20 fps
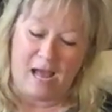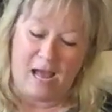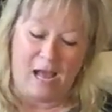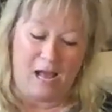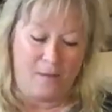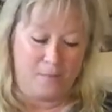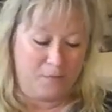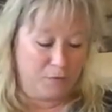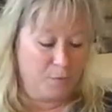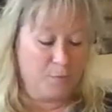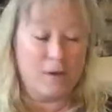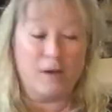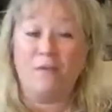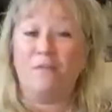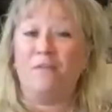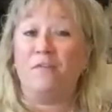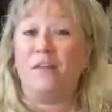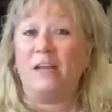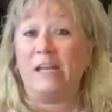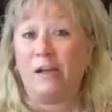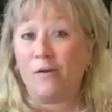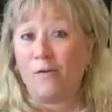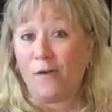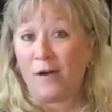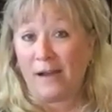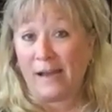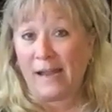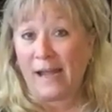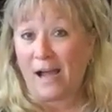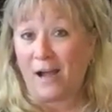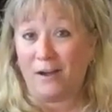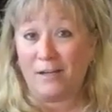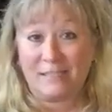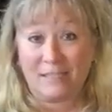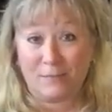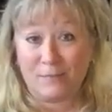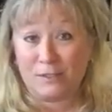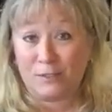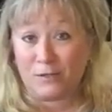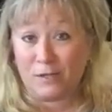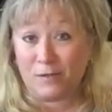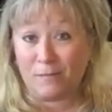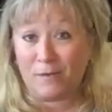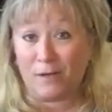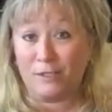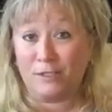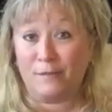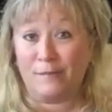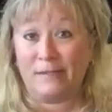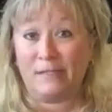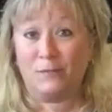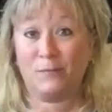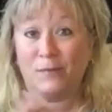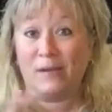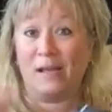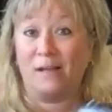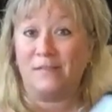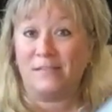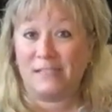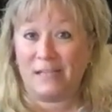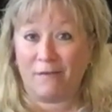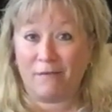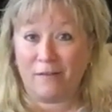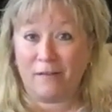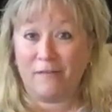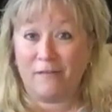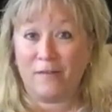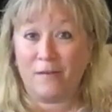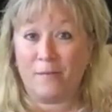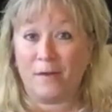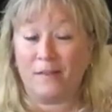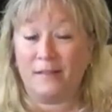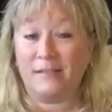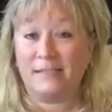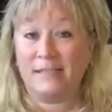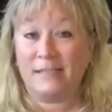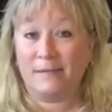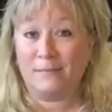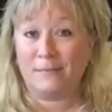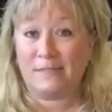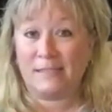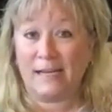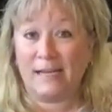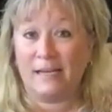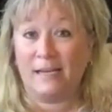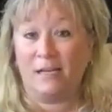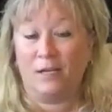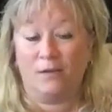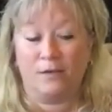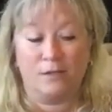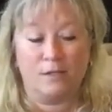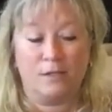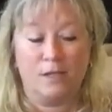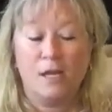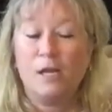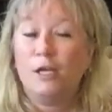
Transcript: Um, if you want a video on how to demonstrate modular mates, we have several of them on the team site, and you can